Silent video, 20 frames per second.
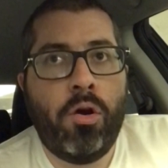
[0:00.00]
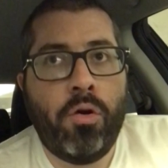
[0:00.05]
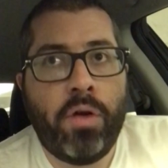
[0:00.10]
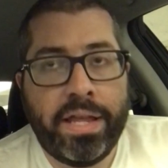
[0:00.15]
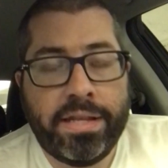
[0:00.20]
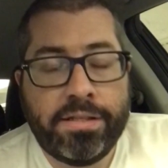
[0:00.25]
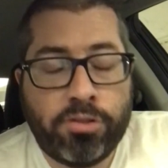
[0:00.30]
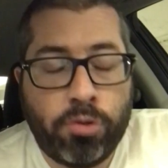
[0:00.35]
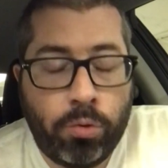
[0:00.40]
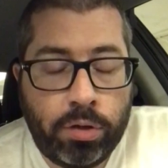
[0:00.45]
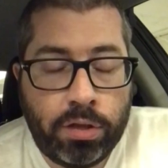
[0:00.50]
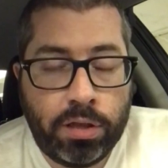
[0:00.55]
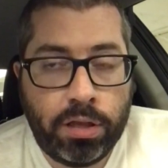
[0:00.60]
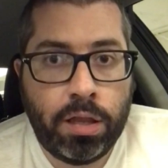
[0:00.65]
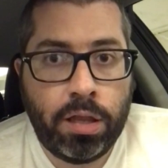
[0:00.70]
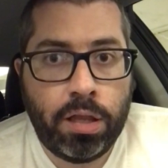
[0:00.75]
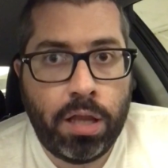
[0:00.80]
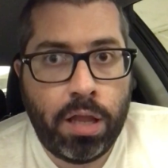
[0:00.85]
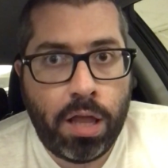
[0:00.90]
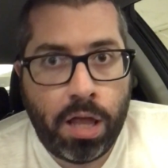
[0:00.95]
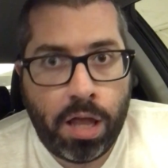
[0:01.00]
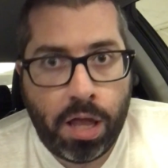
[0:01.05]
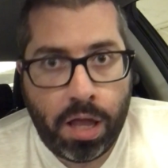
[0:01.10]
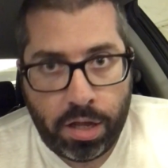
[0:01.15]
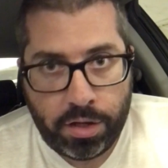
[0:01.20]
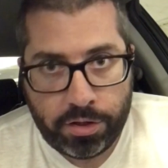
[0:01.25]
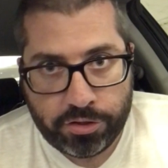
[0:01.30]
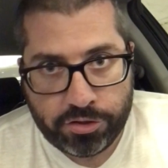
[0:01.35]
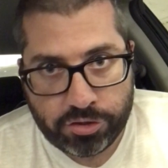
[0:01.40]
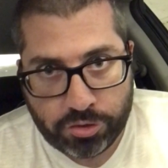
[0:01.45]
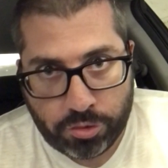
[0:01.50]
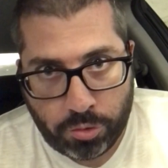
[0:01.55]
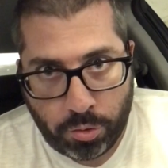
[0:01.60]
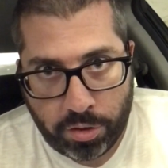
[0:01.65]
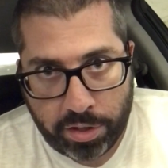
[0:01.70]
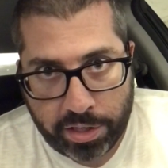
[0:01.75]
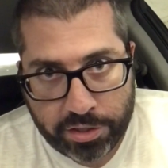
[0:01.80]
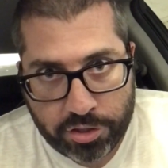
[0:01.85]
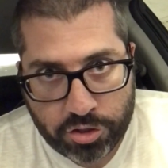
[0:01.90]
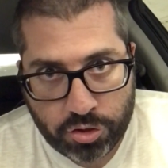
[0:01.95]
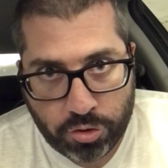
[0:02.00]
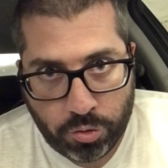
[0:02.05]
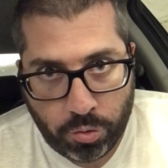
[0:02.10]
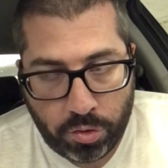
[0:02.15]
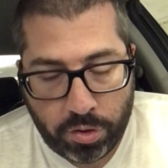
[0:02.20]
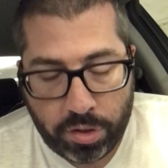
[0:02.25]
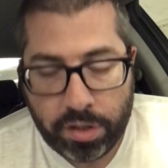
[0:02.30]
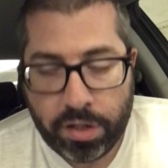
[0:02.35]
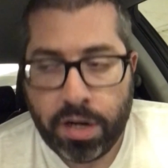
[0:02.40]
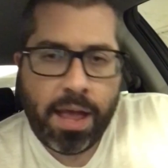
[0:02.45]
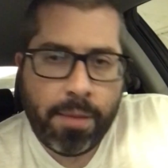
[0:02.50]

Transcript: Okay, so long story short,